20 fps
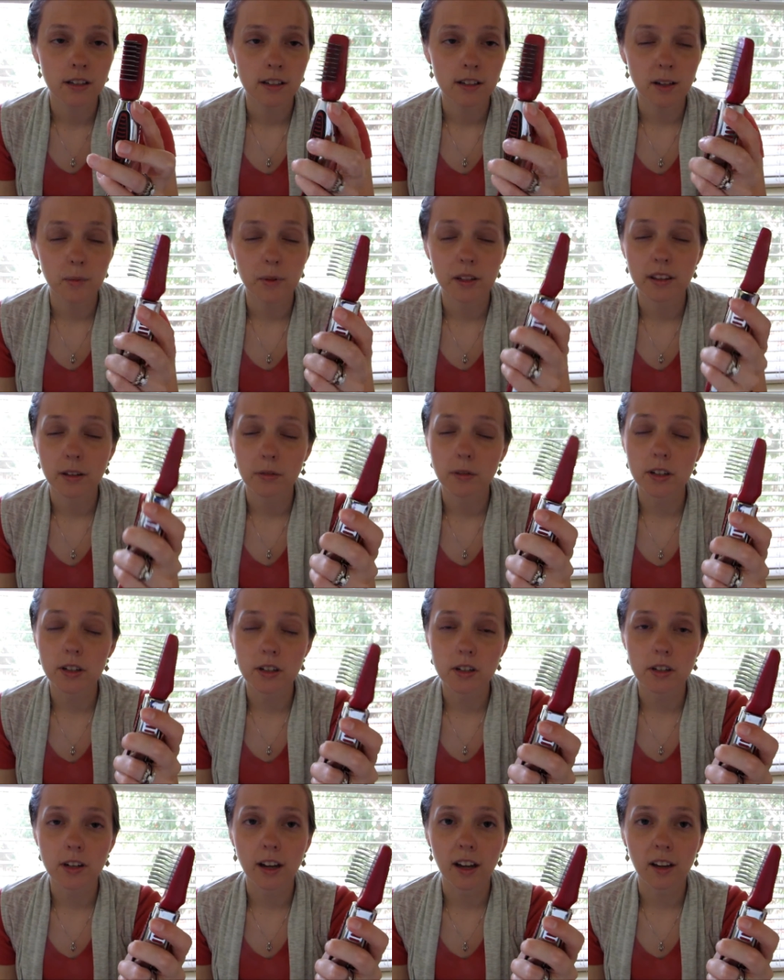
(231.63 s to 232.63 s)
I mean, they work
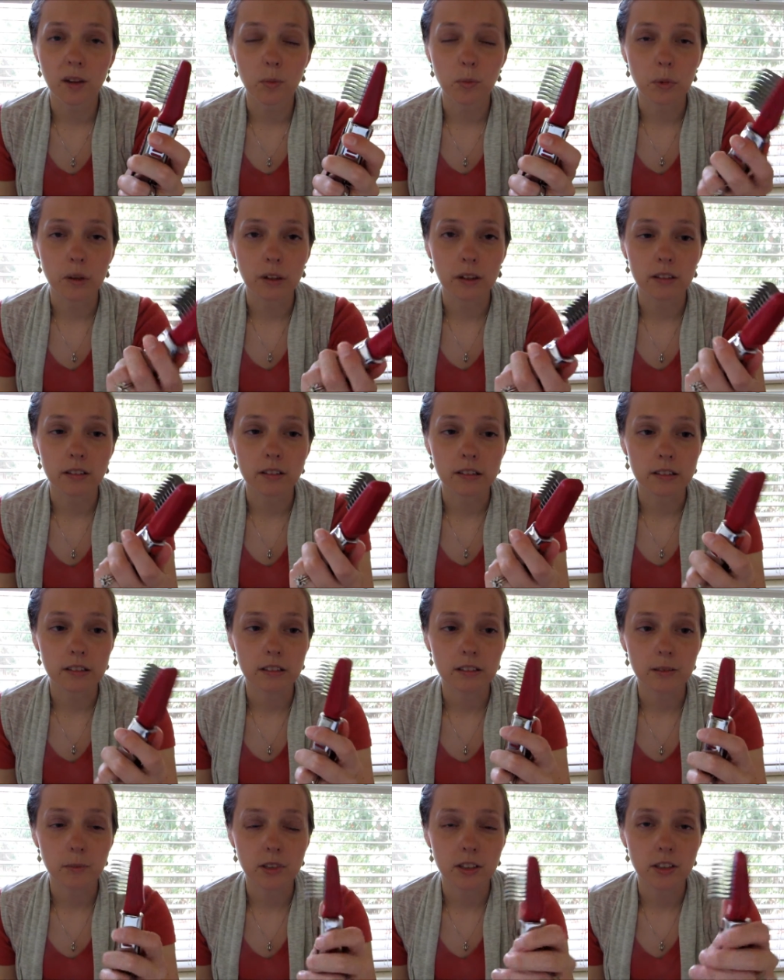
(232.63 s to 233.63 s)
great, but
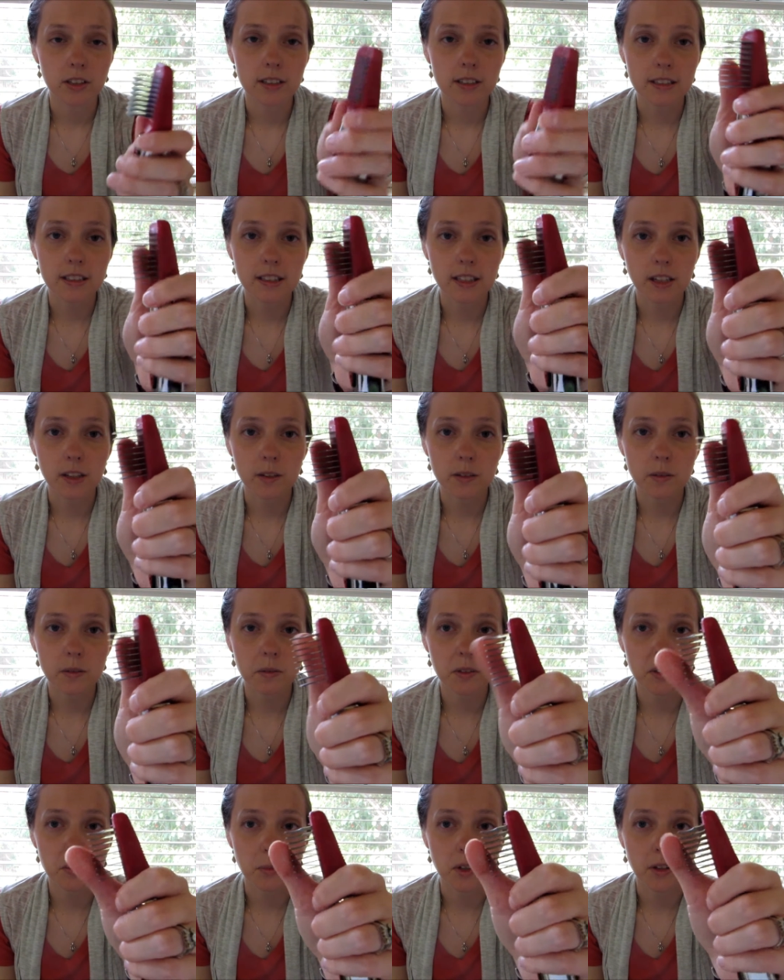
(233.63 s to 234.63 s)
I mean, you can see how
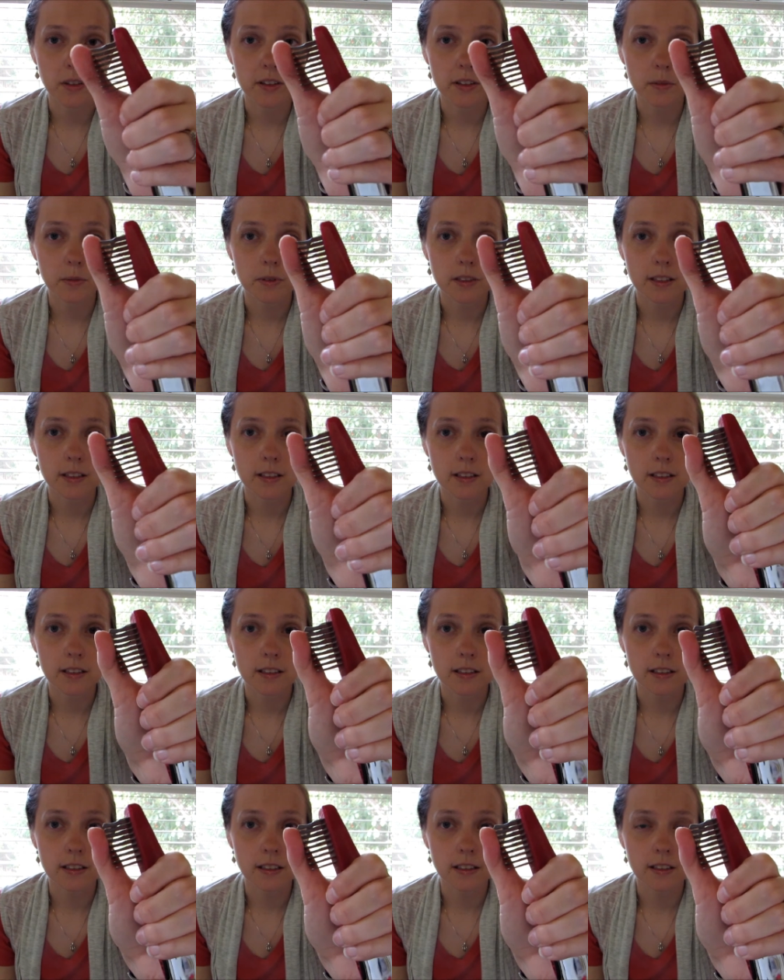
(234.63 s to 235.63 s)
small this one is.
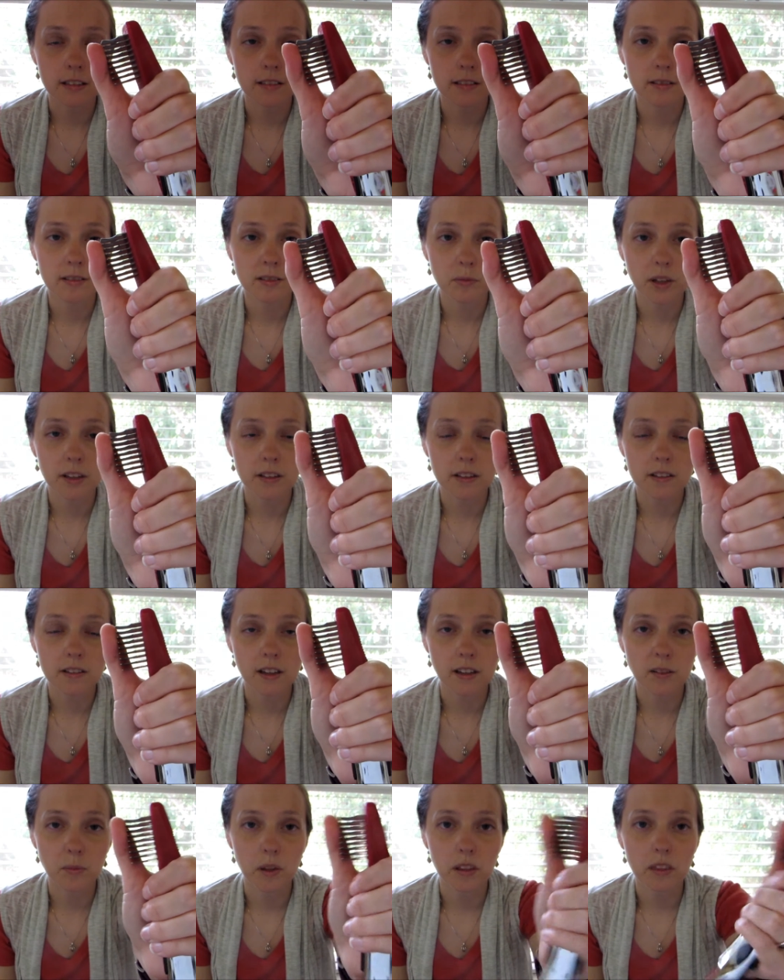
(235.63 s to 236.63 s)
It's like about the
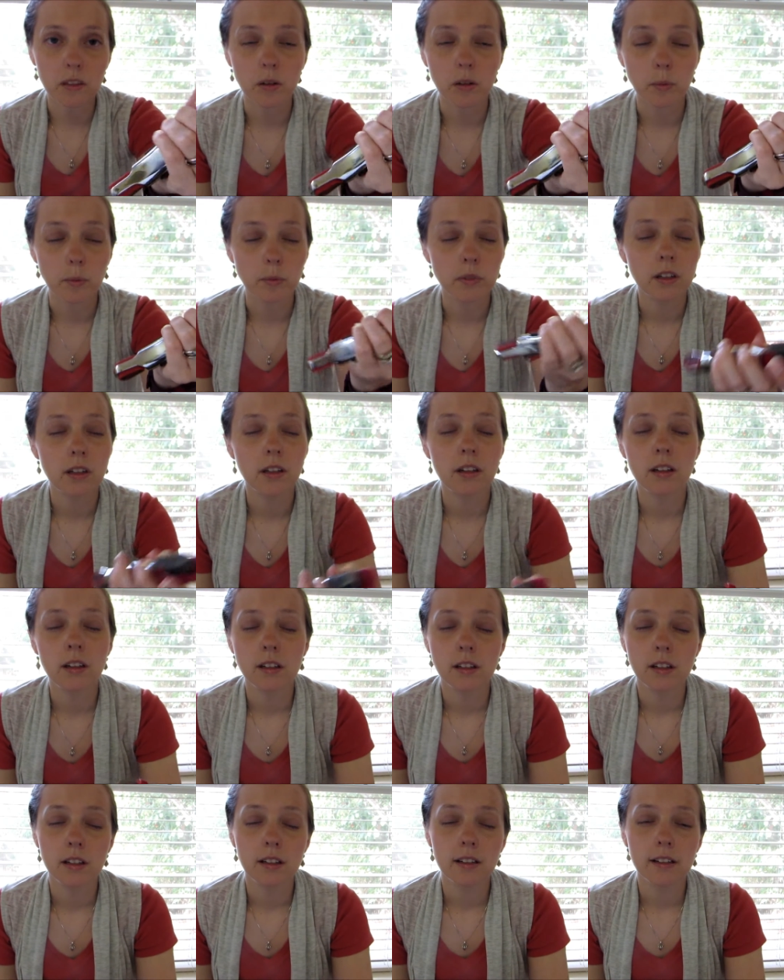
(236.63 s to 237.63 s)
size of my thumb.
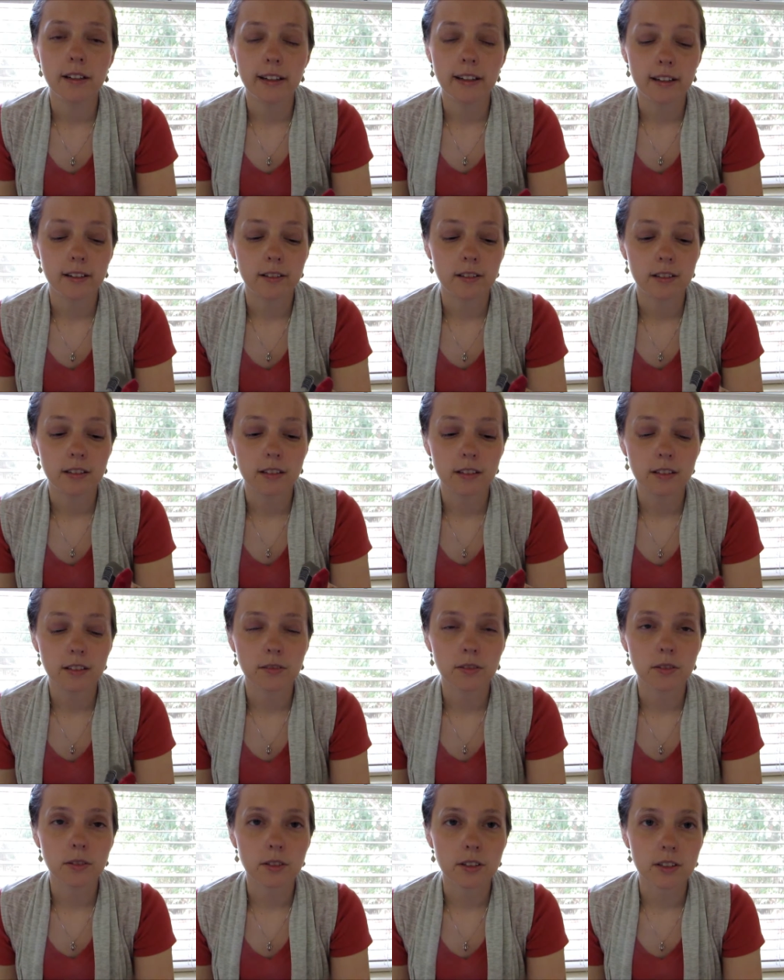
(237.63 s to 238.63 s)
And
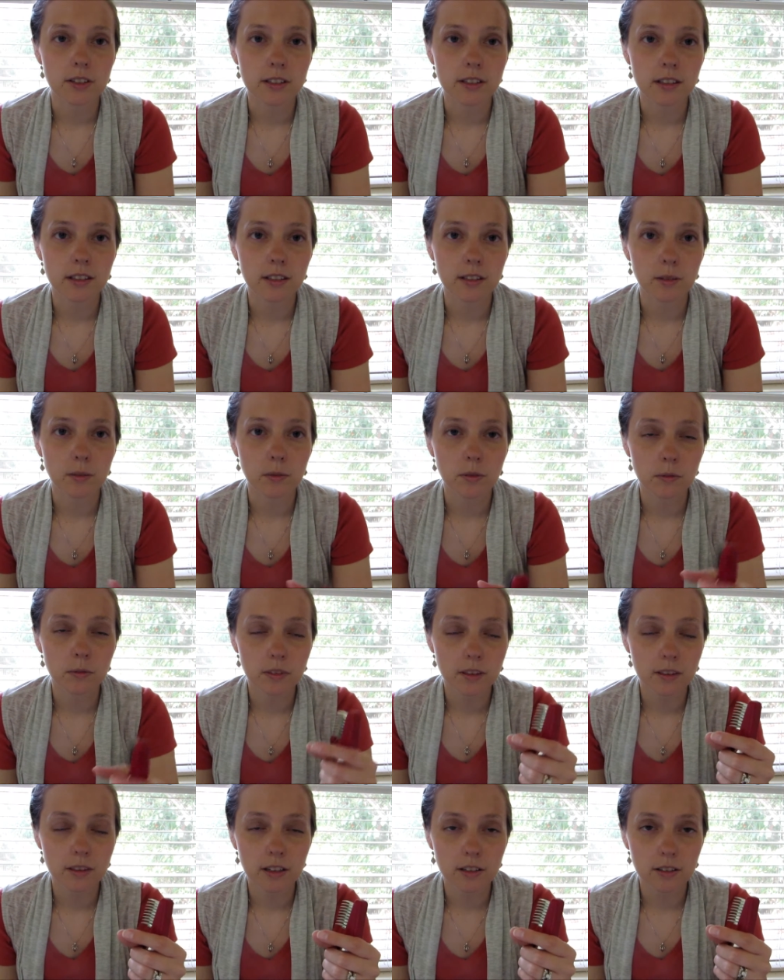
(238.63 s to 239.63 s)
of course, the
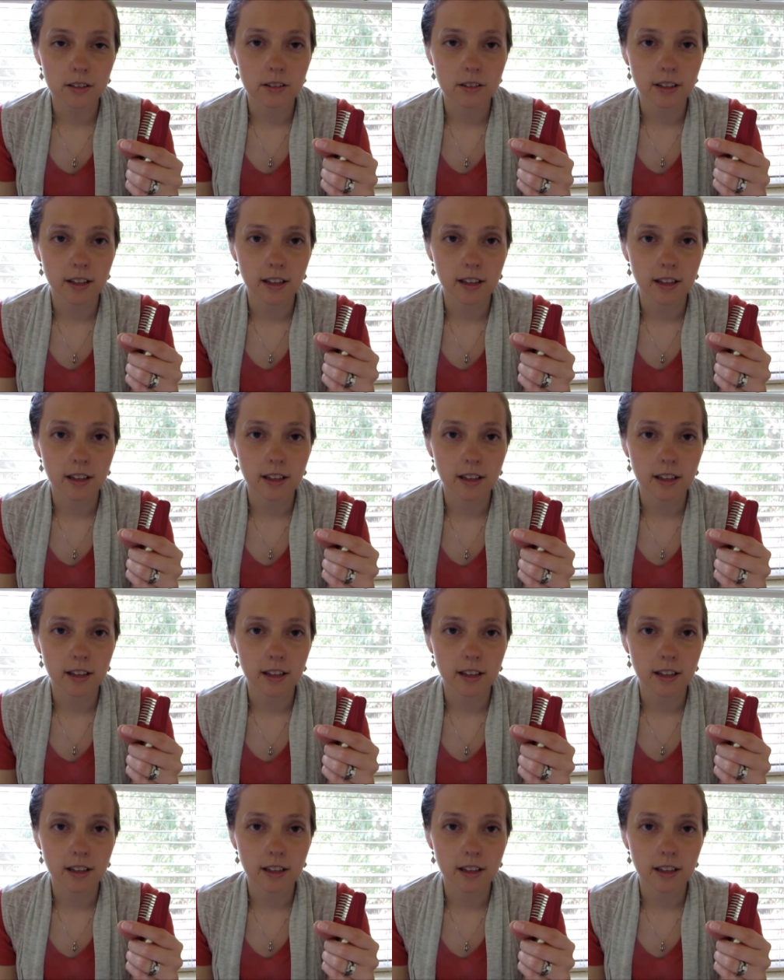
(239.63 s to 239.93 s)
thicker they